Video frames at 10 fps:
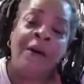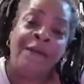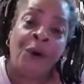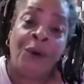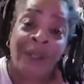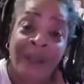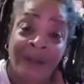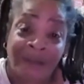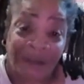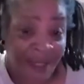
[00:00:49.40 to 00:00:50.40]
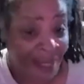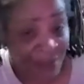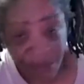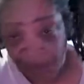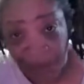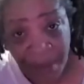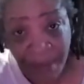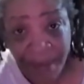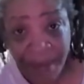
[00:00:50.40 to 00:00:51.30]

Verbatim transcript: of voting for Donald Trump.